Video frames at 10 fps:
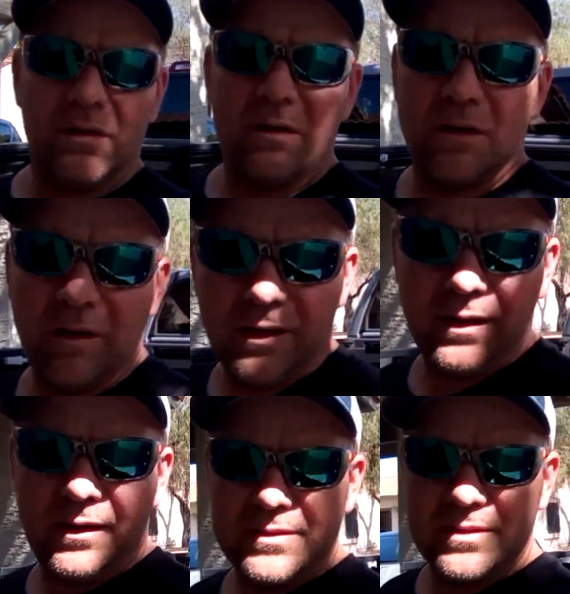Alright
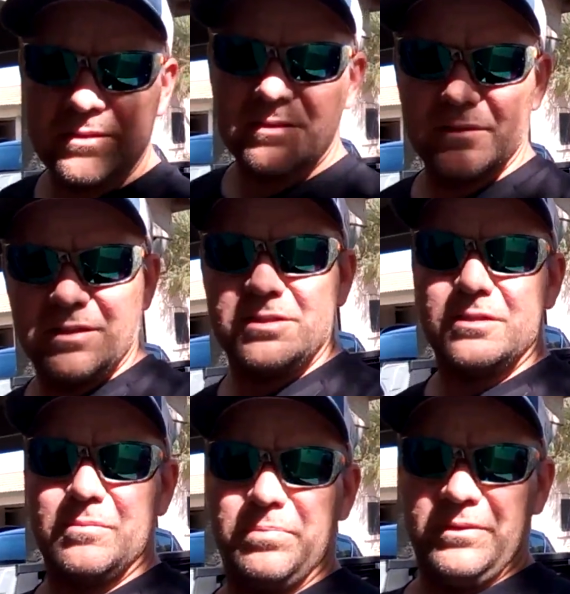guys, installation
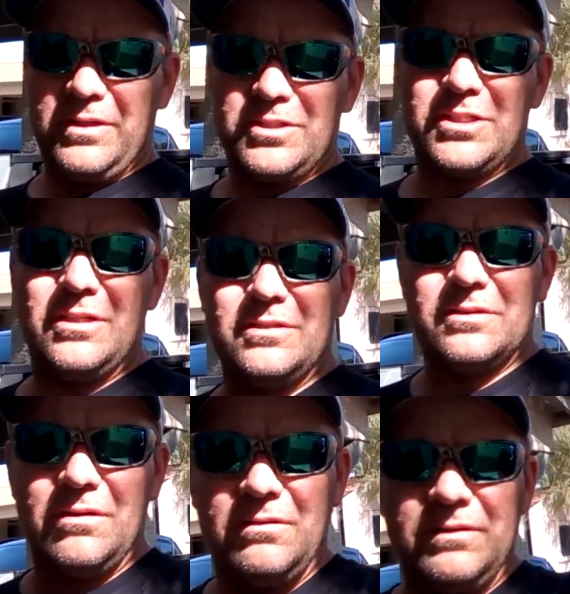complete. She is
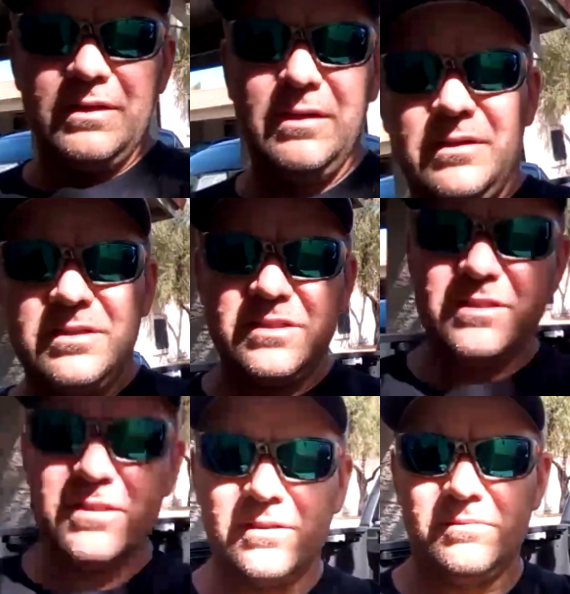all in. This
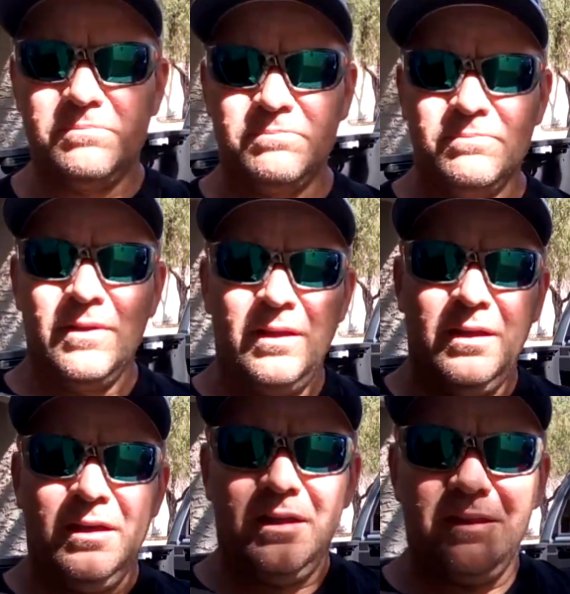is
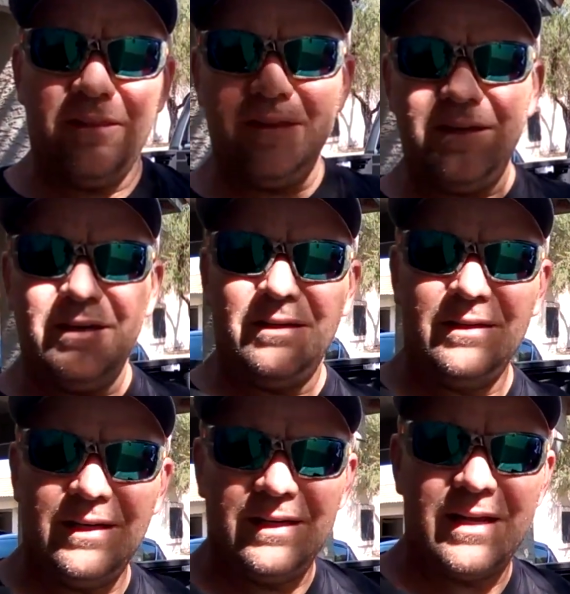the
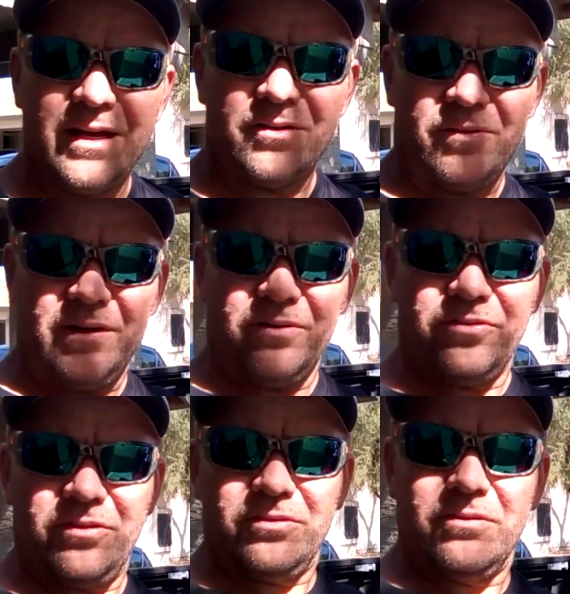deck rail
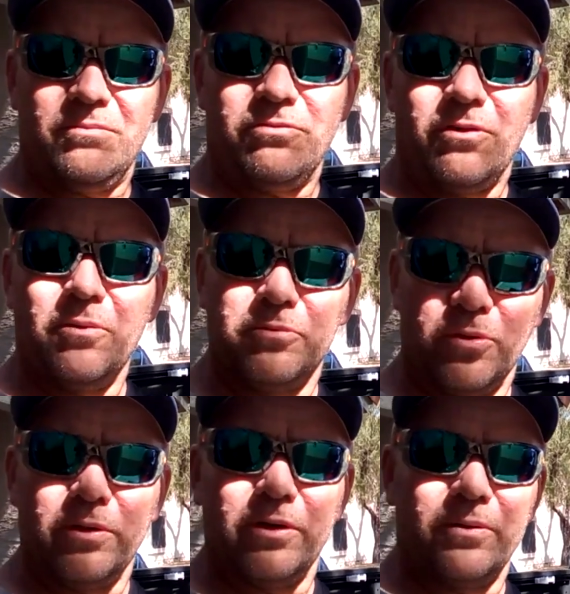system from
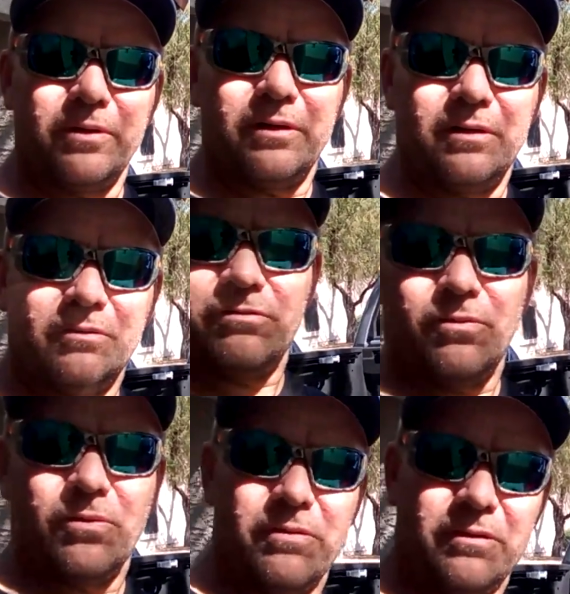Toyota
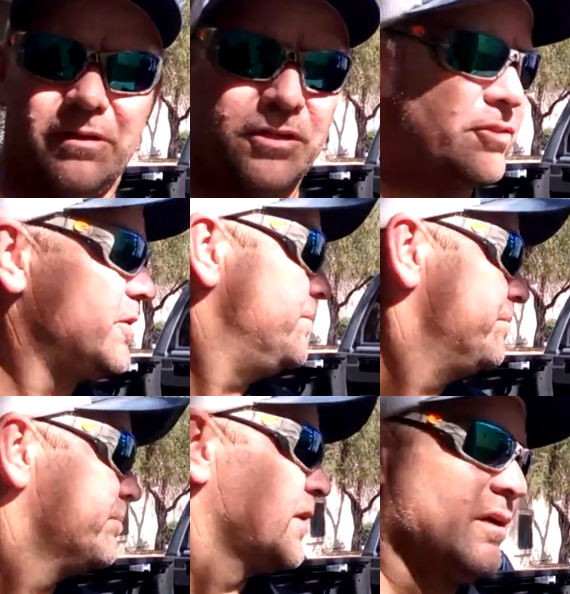for the Tundra.
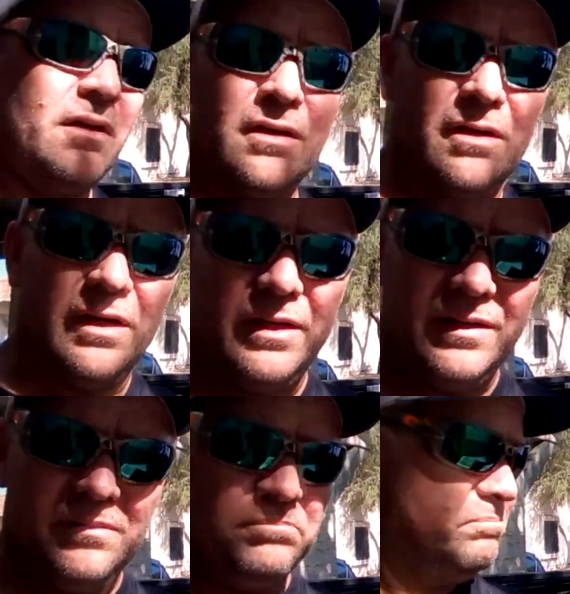It
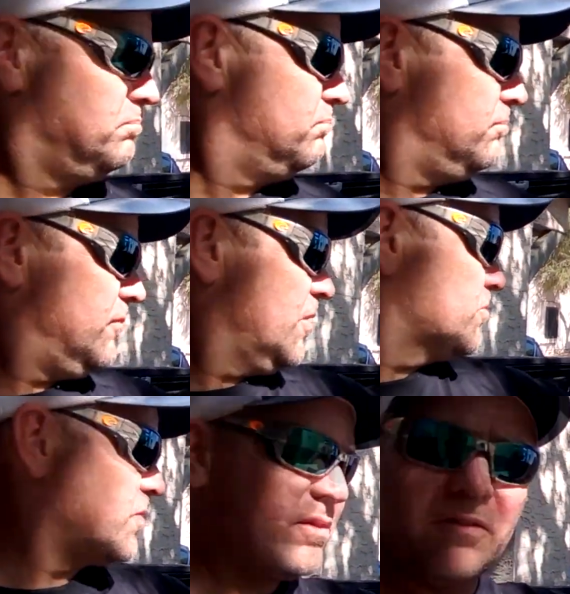
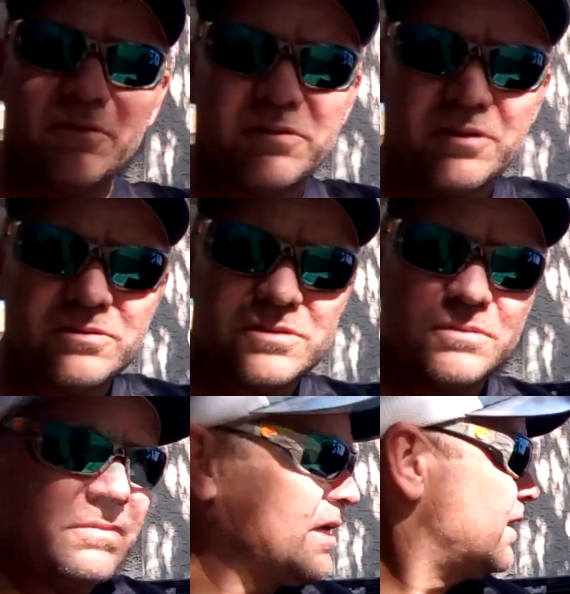comes with everything you see
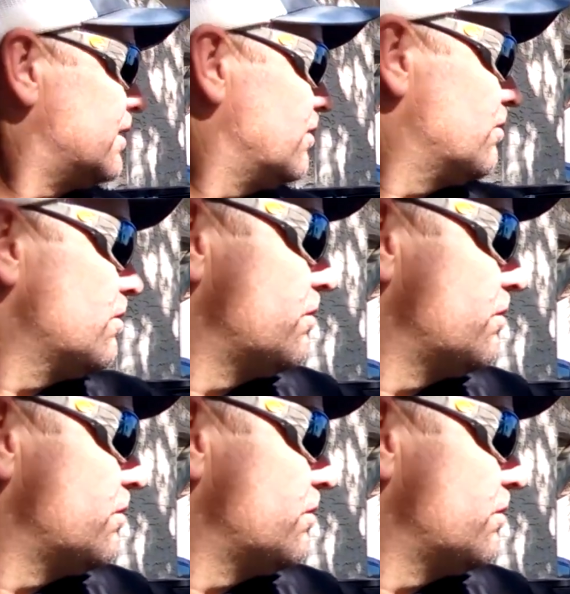back here. The